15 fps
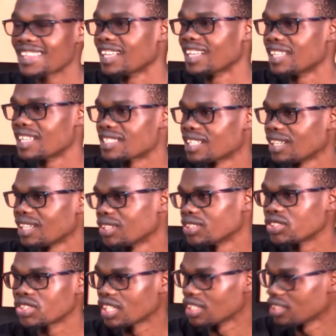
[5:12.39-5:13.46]
that there's a lot
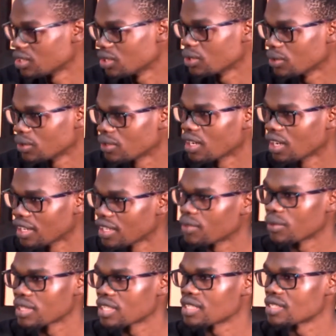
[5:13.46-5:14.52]
you can do
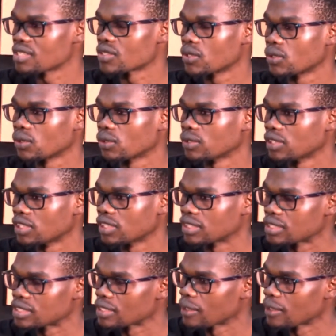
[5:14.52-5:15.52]
within school. Yes.